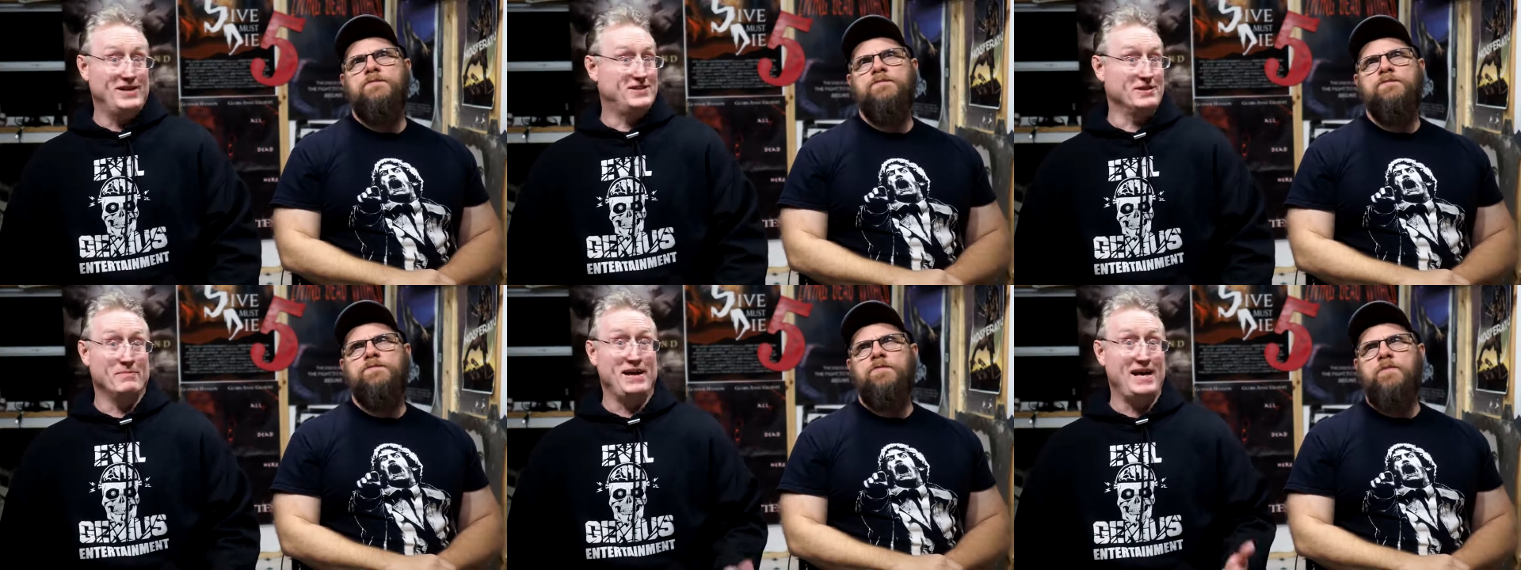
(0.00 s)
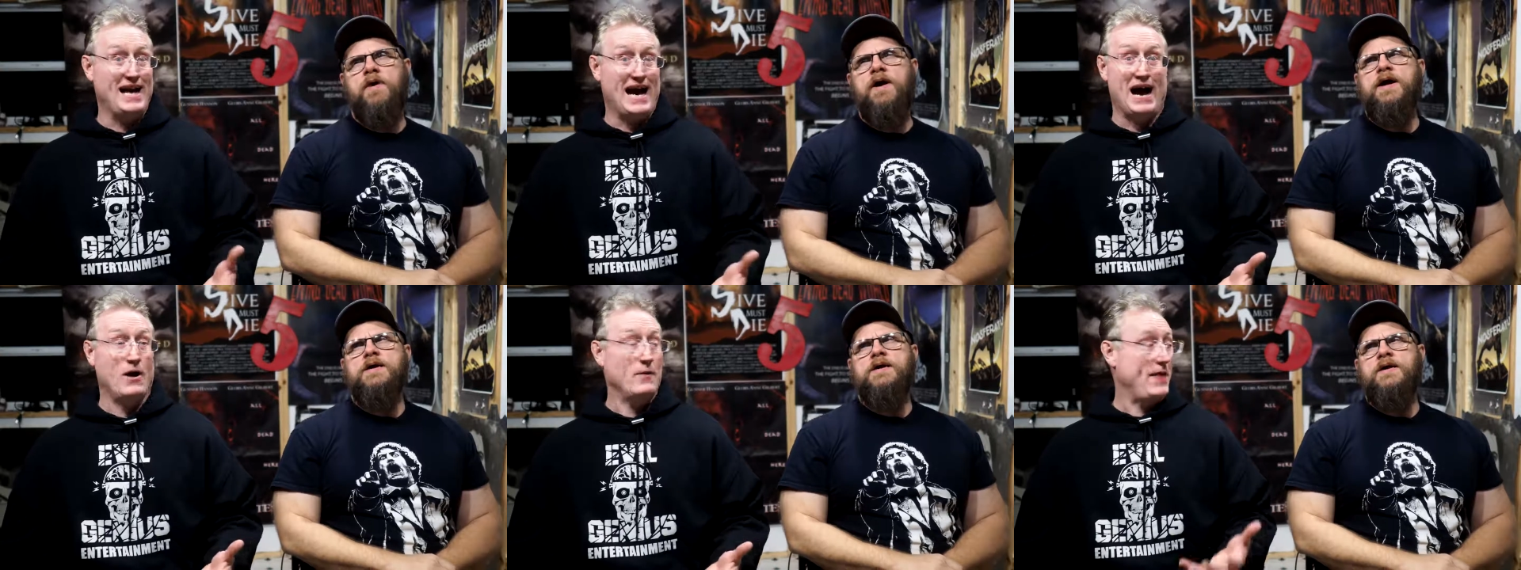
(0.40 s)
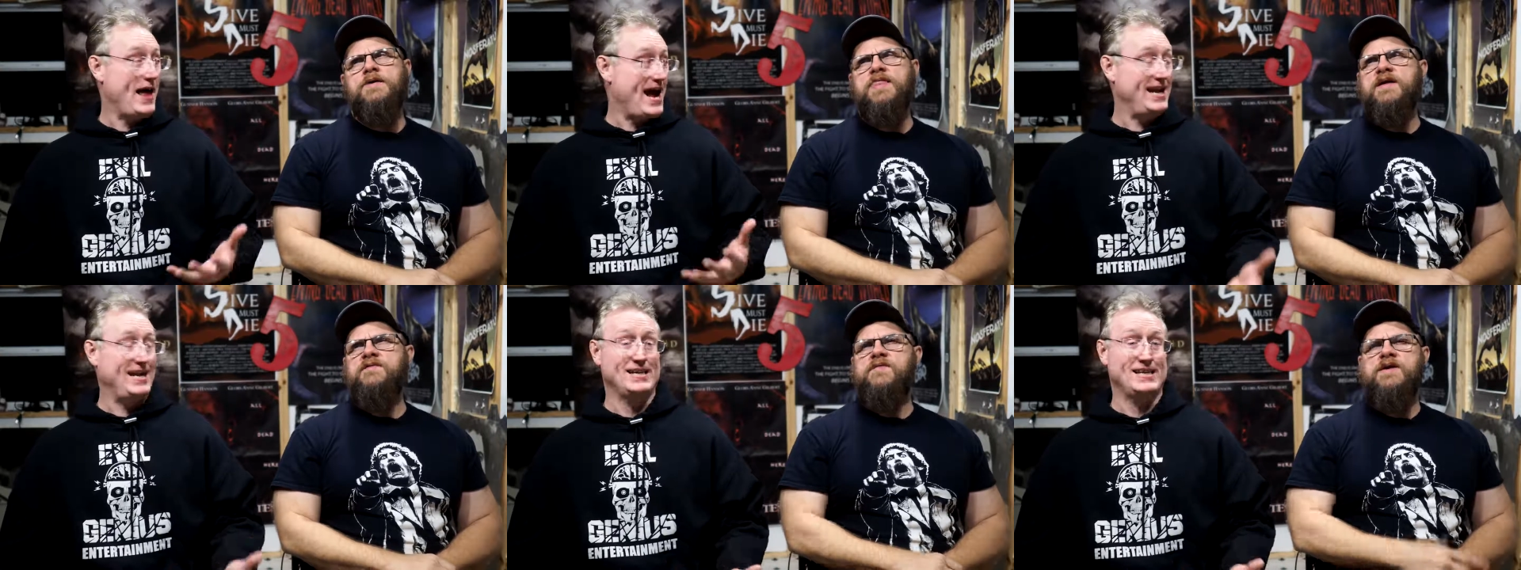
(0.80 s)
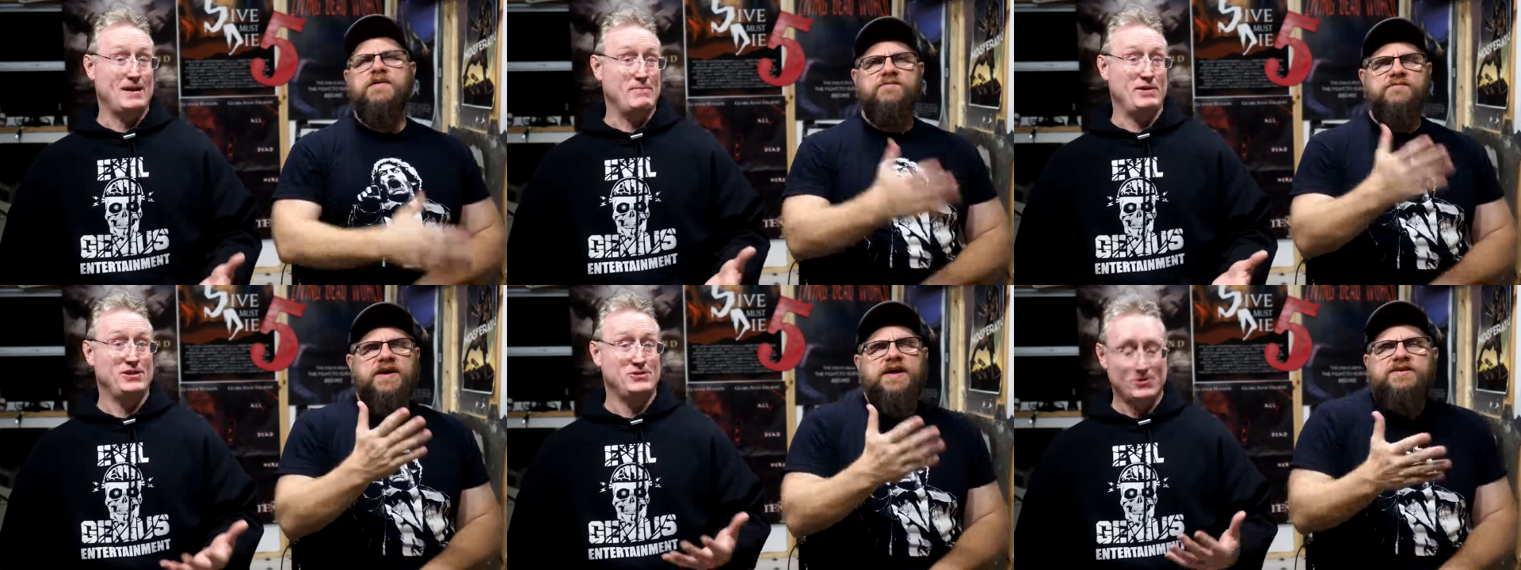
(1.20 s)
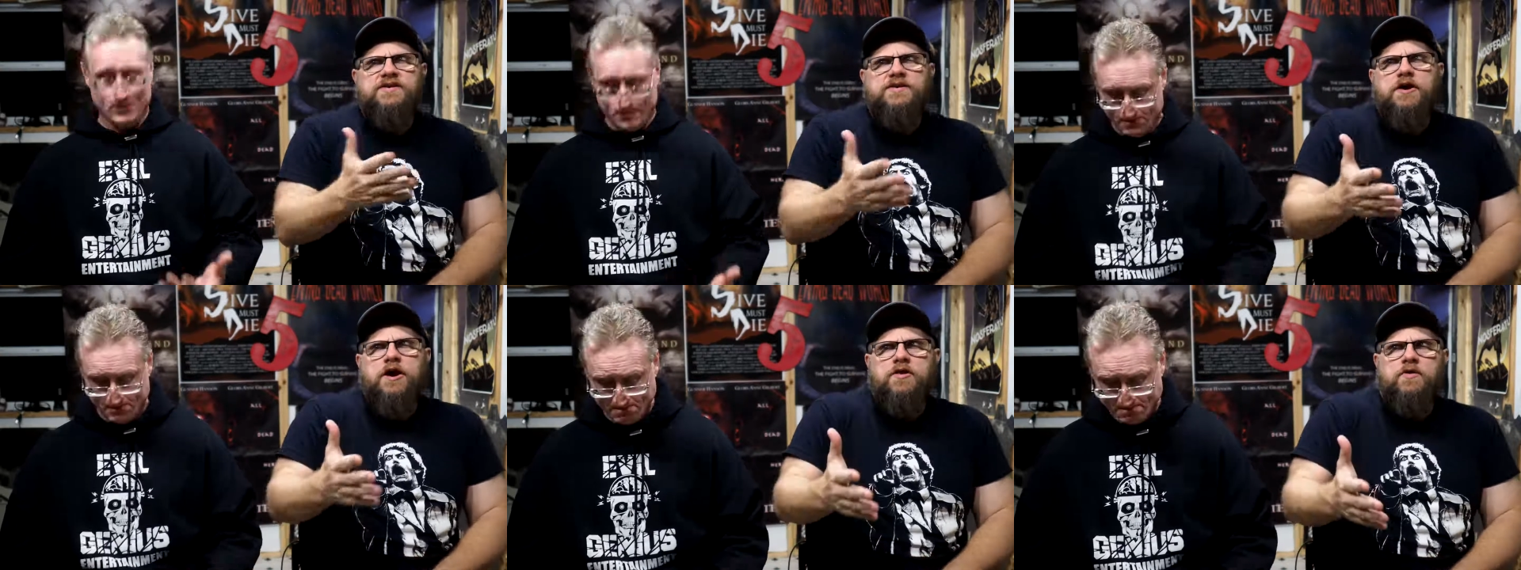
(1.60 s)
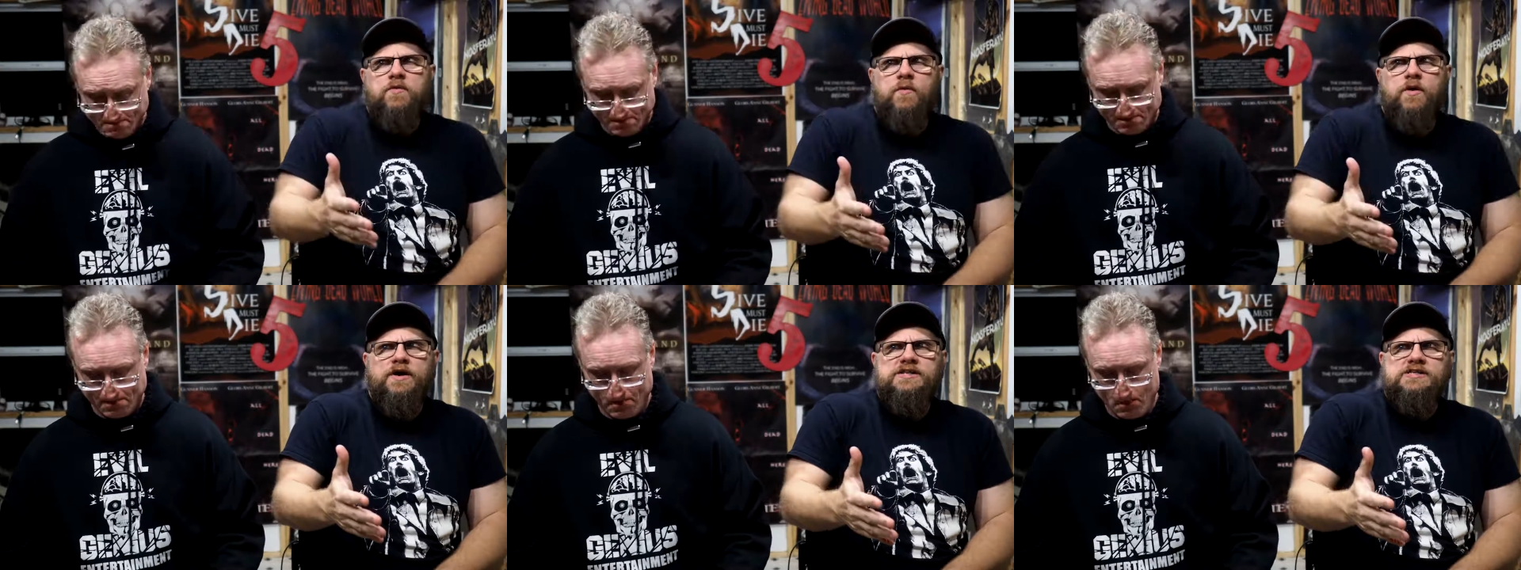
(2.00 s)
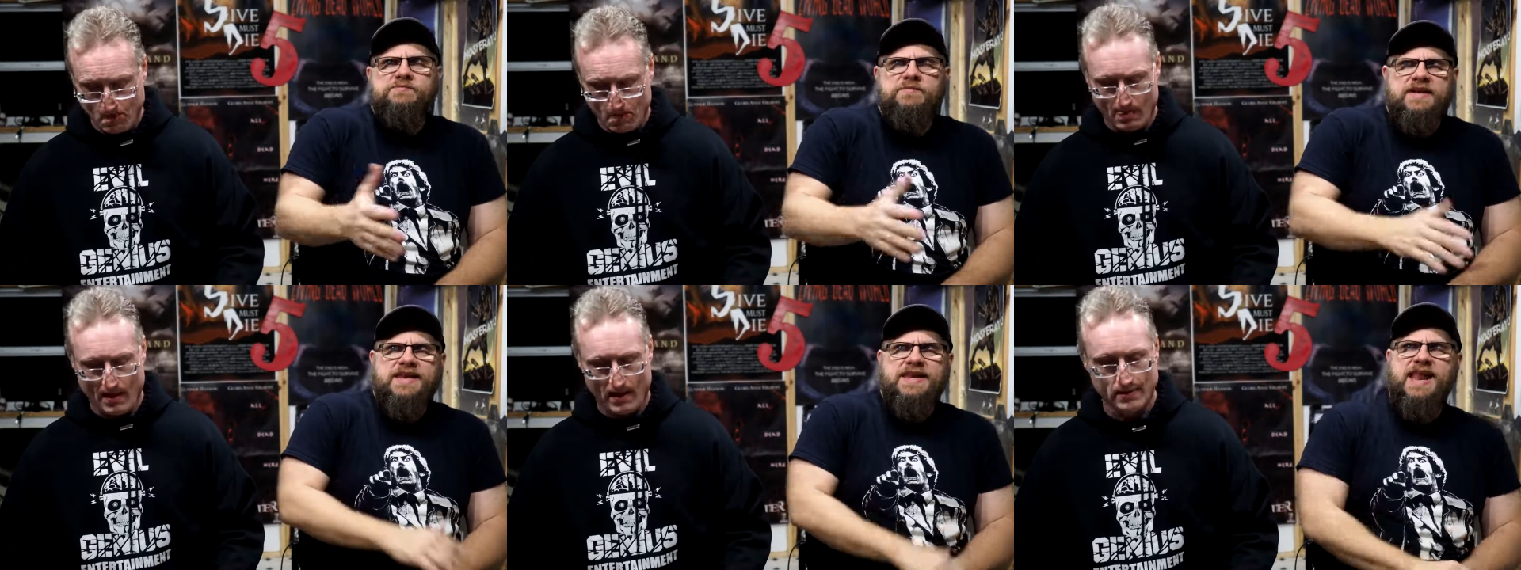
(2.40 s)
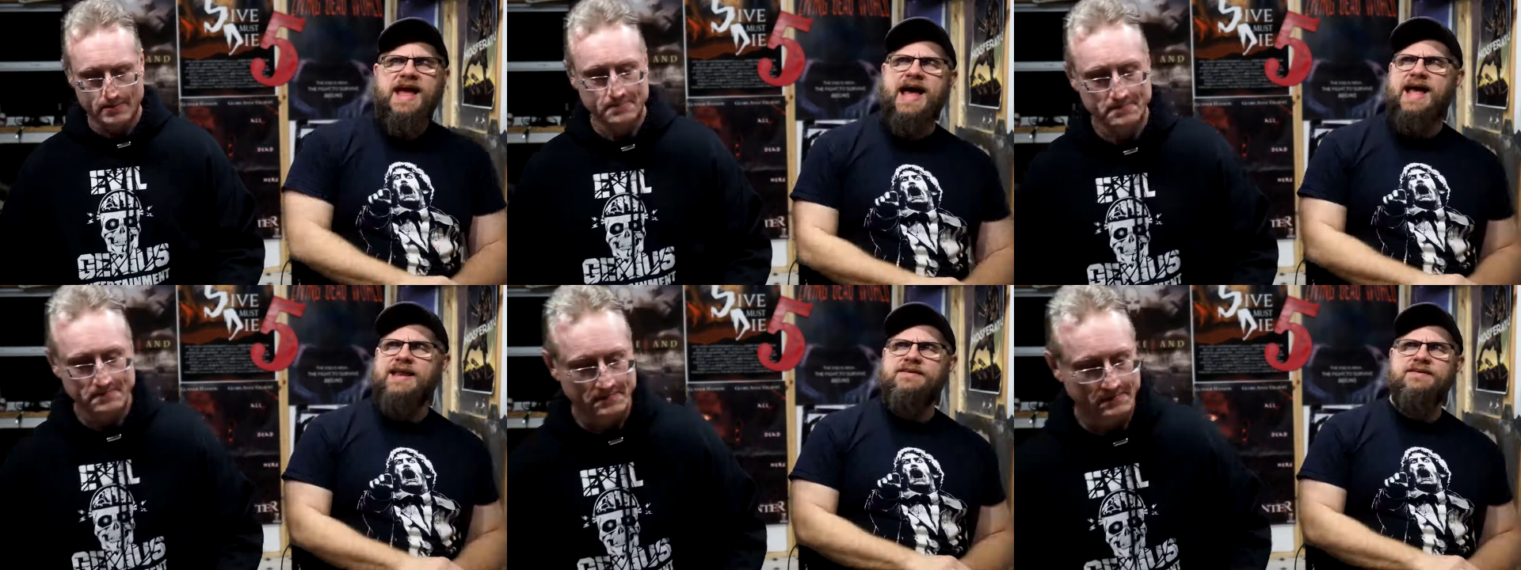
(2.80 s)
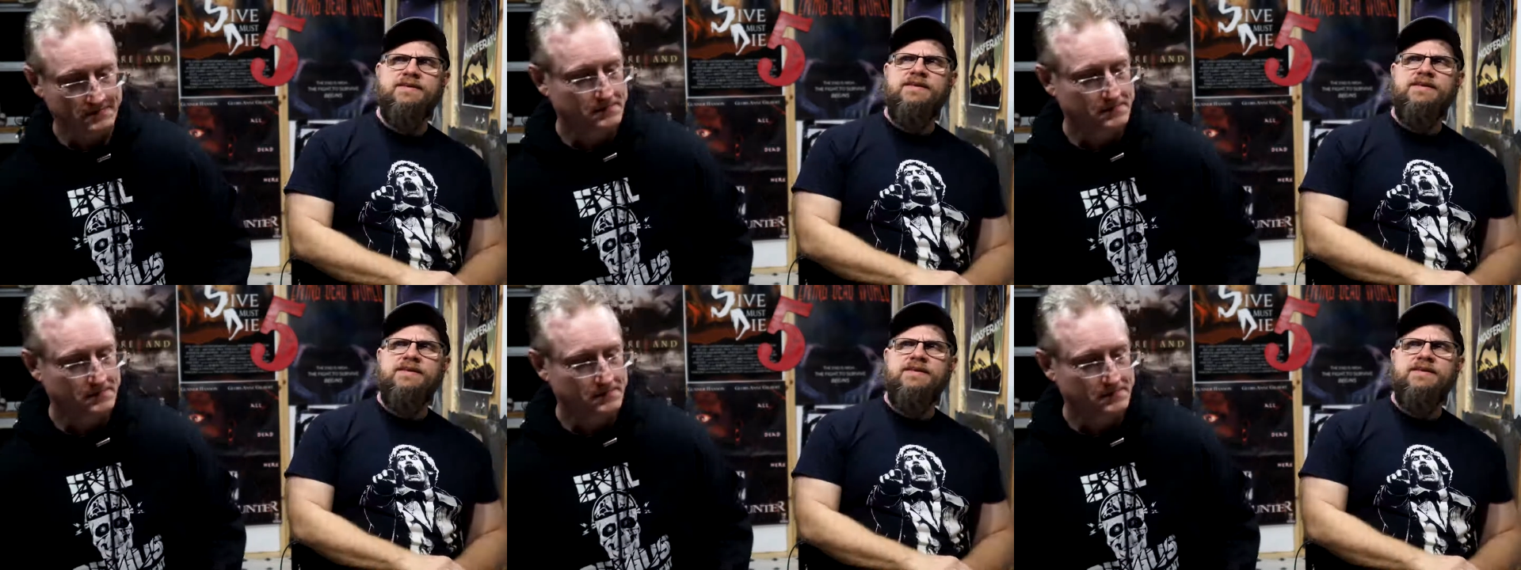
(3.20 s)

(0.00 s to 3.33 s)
Speaker 1: to me how that they've invented other ones, but not